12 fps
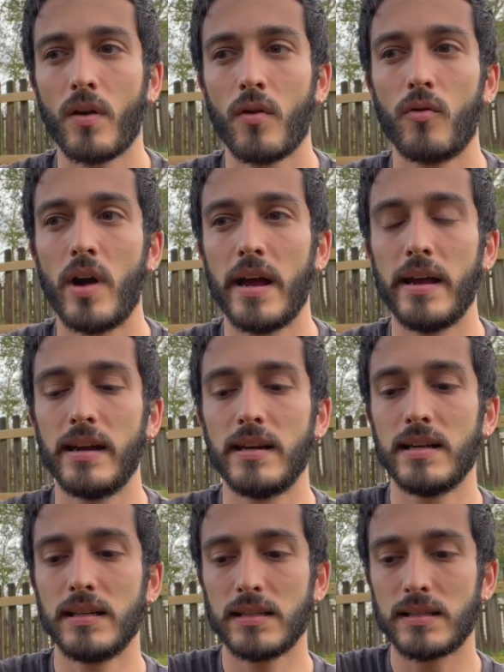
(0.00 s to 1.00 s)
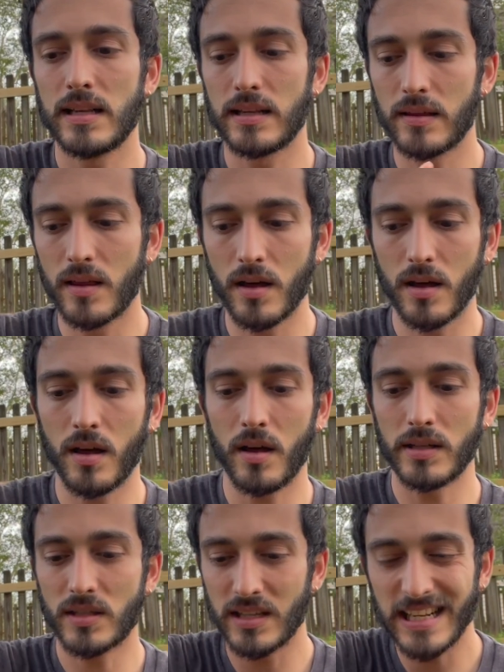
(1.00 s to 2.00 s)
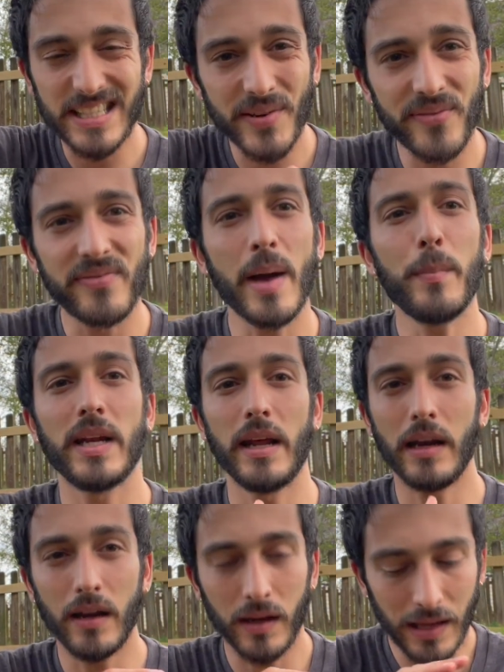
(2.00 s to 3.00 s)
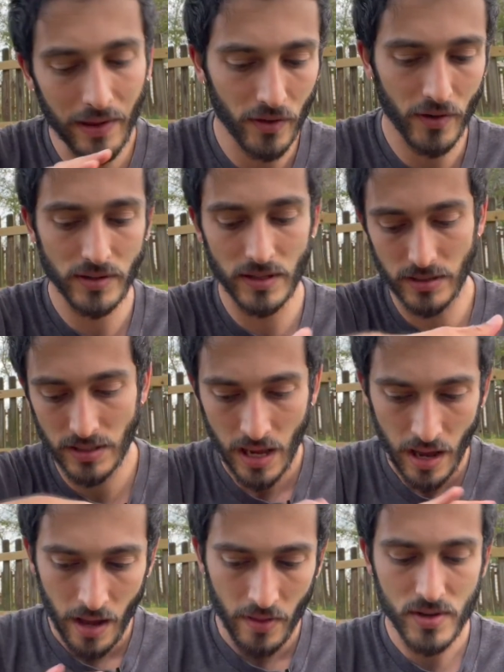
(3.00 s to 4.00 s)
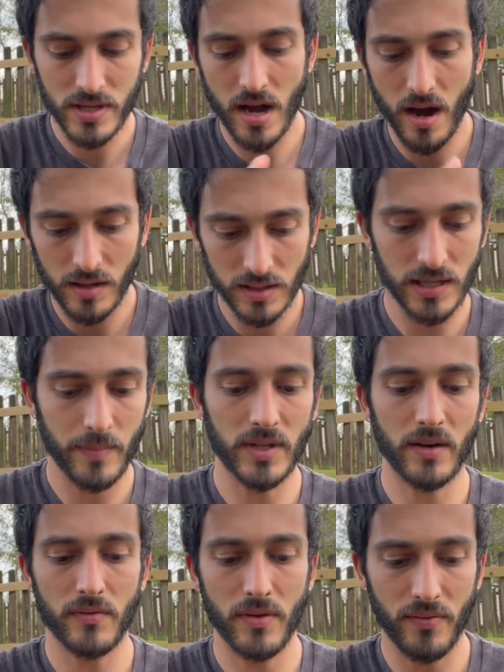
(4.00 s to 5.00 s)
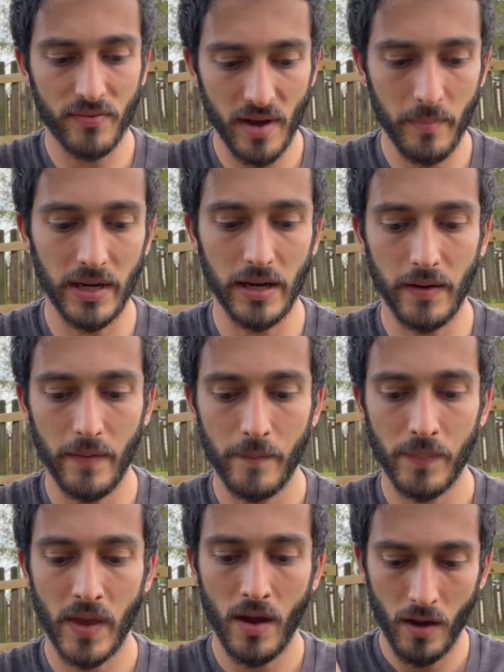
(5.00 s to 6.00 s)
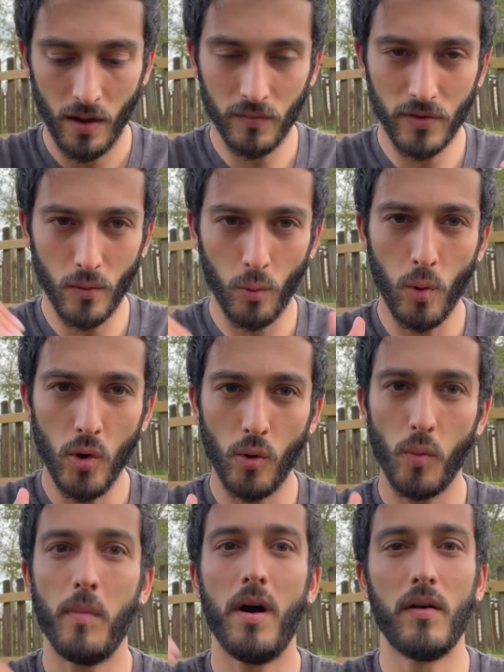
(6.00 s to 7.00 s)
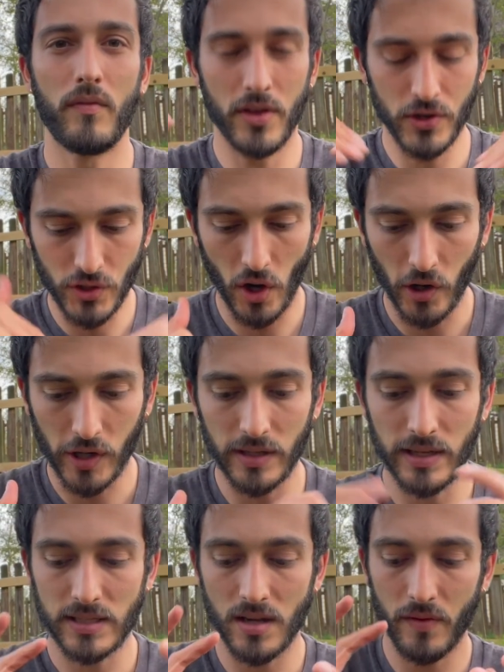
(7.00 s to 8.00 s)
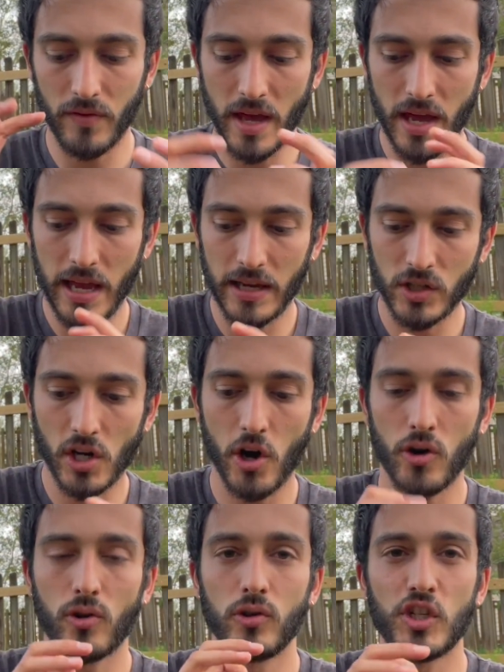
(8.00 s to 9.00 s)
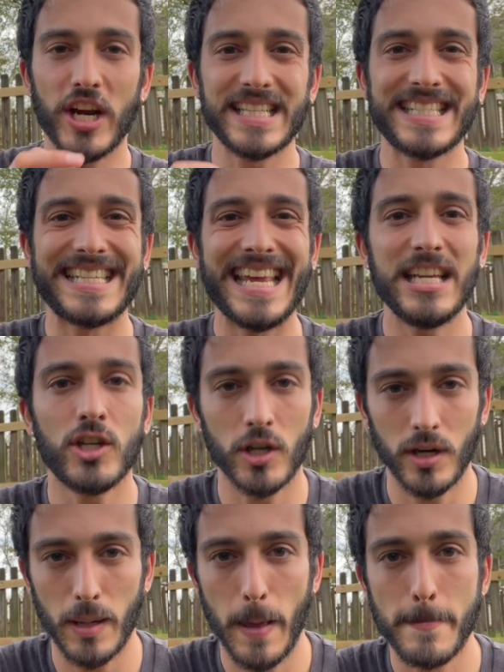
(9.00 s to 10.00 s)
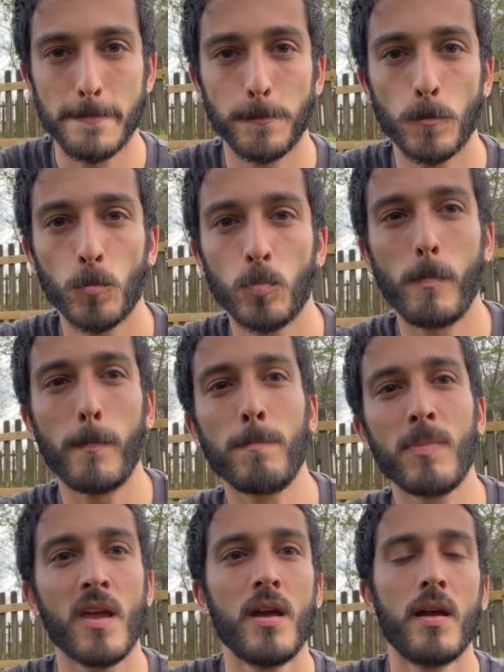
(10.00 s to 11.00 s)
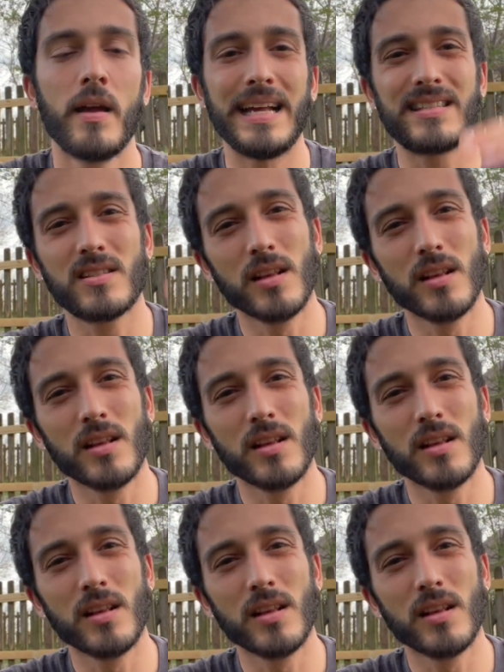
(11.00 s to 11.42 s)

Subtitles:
right? It is it's feminine. Again, there's this concept of the feminine, of the womb, of the darkness, of the internal gestation. It's the